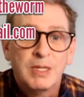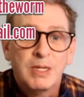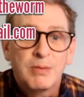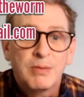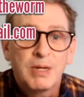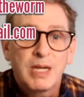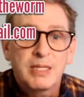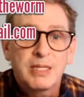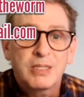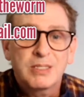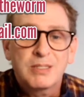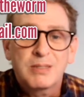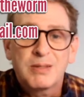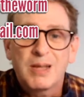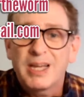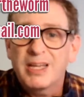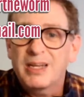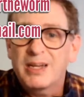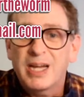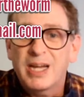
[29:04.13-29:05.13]
I just
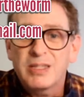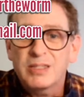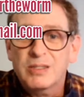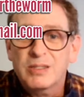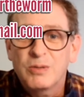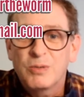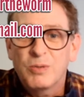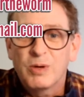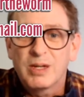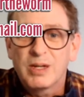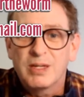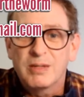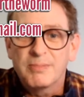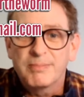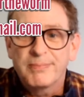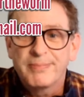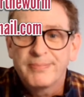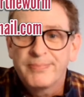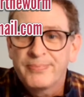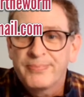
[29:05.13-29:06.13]
don't want to
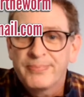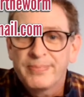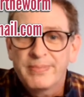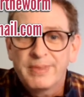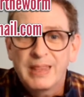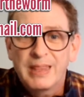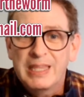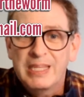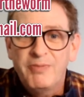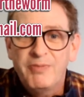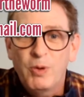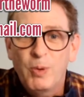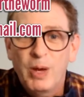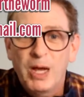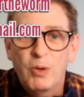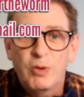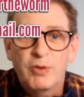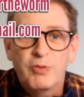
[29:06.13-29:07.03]
leave you out.